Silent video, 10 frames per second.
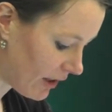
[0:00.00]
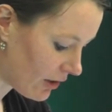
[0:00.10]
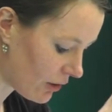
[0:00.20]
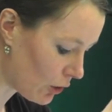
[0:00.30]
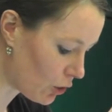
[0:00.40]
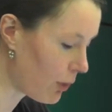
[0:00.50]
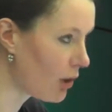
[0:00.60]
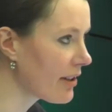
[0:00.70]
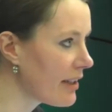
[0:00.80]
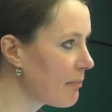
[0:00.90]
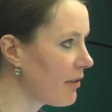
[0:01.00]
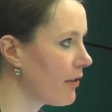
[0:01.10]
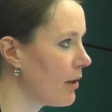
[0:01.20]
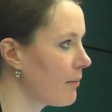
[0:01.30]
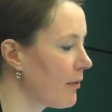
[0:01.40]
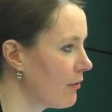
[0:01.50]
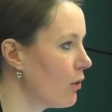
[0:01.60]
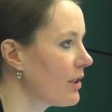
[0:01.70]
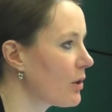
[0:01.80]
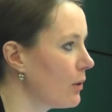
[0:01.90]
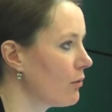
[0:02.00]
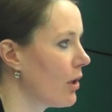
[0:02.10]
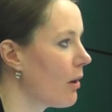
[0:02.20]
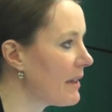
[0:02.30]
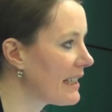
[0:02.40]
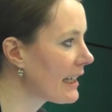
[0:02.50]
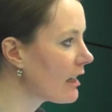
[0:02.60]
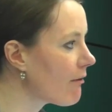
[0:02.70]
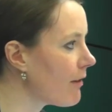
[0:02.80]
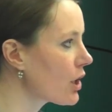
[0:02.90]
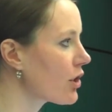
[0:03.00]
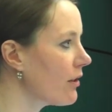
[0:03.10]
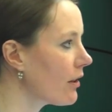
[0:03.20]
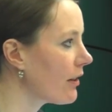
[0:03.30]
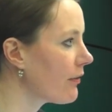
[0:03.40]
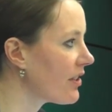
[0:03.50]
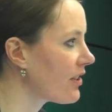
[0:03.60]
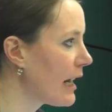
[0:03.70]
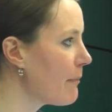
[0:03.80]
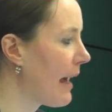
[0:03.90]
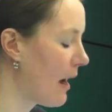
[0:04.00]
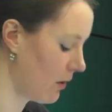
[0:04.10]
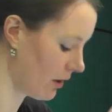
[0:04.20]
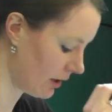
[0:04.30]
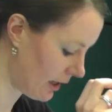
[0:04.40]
social policy performed, as we all know, a particular function for state power.